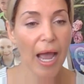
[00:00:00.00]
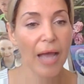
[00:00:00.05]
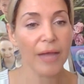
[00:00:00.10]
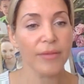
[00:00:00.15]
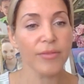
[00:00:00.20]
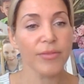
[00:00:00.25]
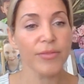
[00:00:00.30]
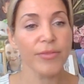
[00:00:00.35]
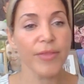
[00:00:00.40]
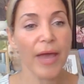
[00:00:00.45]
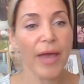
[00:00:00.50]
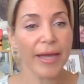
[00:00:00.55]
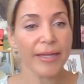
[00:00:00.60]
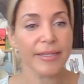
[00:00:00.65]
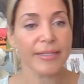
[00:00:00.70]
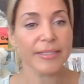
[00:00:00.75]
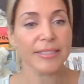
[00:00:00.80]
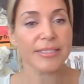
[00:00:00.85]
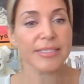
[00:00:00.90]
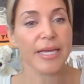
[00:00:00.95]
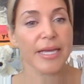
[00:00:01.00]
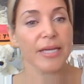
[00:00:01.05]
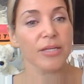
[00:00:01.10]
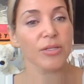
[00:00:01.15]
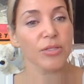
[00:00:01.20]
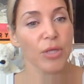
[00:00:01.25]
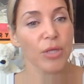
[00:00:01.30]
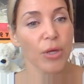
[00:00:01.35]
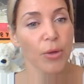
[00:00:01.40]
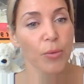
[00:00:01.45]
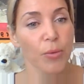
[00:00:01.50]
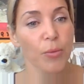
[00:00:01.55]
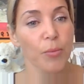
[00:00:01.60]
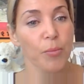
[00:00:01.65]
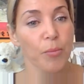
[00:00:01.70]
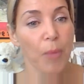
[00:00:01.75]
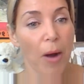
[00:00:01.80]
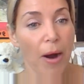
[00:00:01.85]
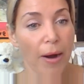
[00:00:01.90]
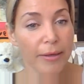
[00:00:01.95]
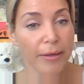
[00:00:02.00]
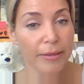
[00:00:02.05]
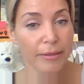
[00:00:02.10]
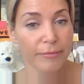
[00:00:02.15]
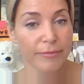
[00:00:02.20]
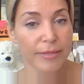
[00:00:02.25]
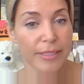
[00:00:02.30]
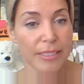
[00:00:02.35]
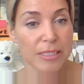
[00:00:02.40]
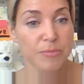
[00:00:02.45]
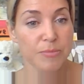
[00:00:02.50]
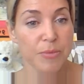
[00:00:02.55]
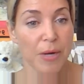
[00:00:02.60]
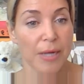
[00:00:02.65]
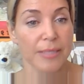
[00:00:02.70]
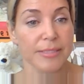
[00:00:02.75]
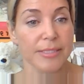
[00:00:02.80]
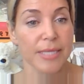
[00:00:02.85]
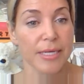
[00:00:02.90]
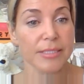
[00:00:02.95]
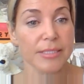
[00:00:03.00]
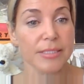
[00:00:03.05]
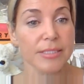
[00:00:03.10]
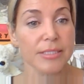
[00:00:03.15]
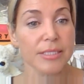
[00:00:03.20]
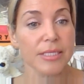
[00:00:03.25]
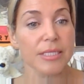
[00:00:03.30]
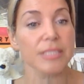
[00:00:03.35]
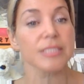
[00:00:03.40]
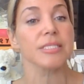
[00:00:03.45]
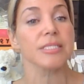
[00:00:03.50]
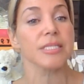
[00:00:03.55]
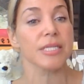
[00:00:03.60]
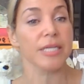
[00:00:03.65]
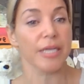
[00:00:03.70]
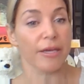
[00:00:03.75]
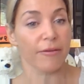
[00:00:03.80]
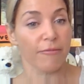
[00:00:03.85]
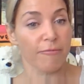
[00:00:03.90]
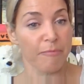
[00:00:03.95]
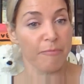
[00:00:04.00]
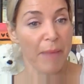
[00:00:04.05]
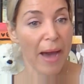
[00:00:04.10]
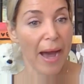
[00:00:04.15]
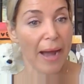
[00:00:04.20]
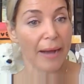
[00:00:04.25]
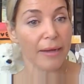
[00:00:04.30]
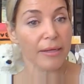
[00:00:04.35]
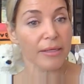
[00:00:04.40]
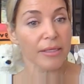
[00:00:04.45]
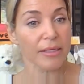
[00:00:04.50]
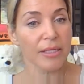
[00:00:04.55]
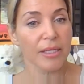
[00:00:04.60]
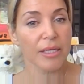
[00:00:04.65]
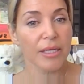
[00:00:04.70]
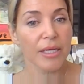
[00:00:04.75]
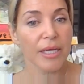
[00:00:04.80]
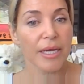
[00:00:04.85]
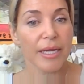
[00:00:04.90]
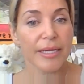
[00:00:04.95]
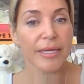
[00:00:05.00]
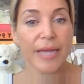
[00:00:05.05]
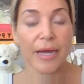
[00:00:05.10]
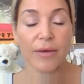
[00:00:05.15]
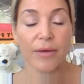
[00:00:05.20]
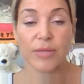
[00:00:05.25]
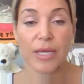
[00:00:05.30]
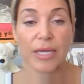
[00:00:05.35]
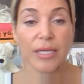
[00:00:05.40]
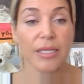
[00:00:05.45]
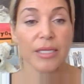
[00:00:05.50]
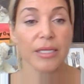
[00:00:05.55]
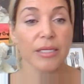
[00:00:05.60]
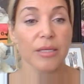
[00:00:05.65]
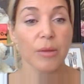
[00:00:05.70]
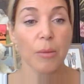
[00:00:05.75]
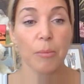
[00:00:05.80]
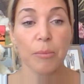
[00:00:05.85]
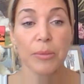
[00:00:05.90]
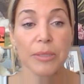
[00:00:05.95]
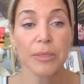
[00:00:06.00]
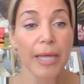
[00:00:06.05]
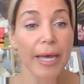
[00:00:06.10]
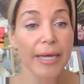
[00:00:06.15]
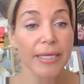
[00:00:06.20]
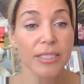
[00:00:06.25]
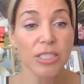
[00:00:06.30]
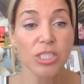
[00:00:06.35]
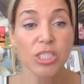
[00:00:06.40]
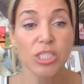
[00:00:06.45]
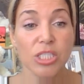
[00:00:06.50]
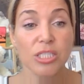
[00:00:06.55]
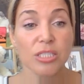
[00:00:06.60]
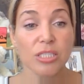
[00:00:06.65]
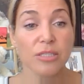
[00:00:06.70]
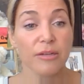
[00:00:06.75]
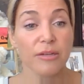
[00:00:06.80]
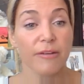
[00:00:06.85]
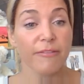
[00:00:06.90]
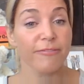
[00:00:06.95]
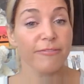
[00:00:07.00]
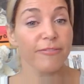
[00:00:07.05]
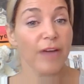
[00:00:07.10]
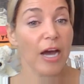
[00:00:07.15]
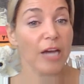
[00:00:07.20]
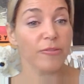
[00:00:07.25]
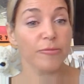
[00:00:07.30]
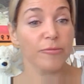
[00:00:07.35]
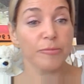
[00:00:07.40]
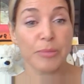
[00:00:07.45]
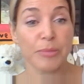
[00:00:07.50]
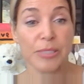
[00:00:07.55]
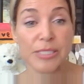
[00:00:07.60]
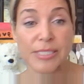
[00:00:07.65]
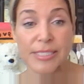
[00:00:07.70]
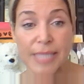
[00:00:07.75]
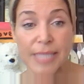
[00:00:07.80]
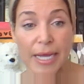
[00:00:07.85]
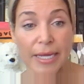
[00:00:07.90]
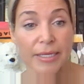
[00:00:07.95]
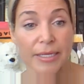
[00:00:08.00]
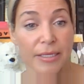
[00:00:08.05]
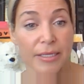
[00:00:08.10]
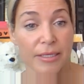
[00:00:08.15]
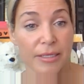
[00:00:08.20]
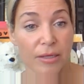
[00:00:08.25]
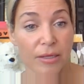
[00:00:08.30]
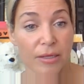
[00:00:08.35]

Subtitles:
And then say, part of this process is to give back. Now they could pledge 5%,